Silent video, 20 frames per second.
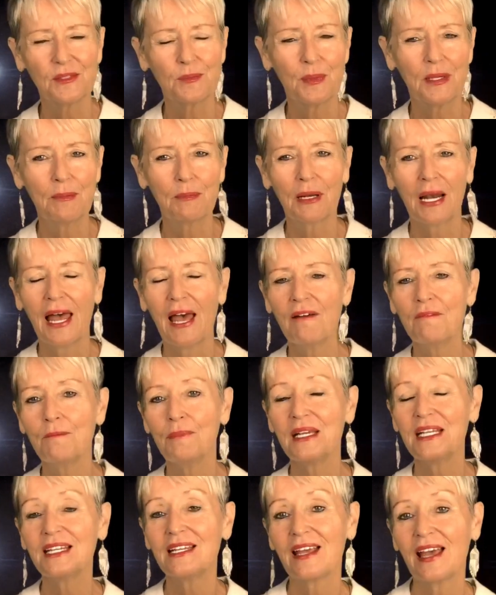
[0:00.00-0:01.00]
people have
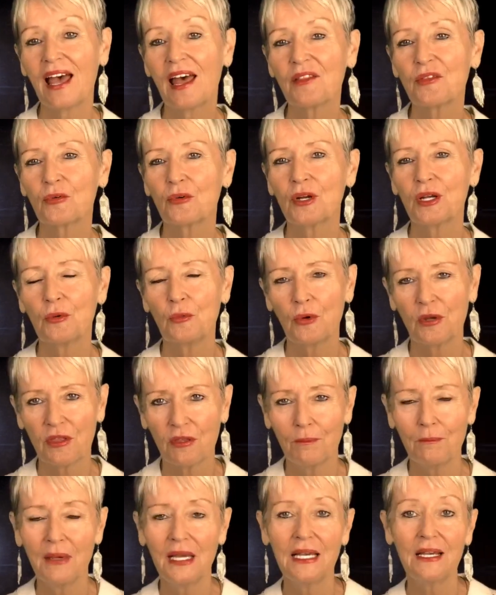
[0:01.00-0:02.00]
been gathering with
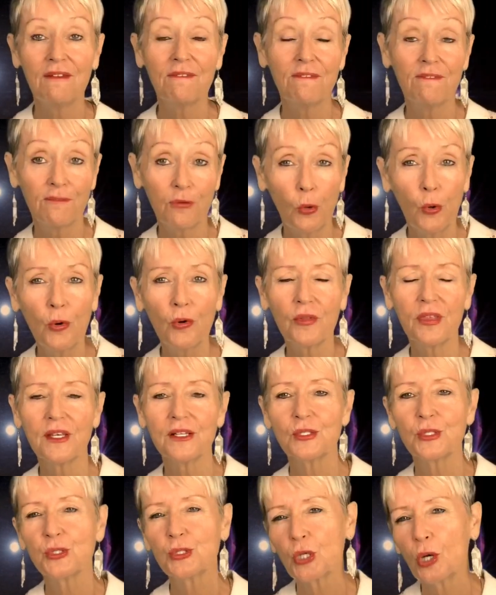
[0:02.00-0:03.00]
me for
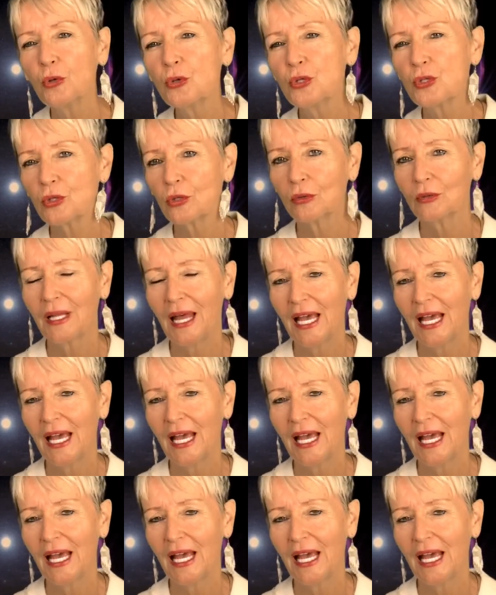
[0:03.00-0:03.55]
this social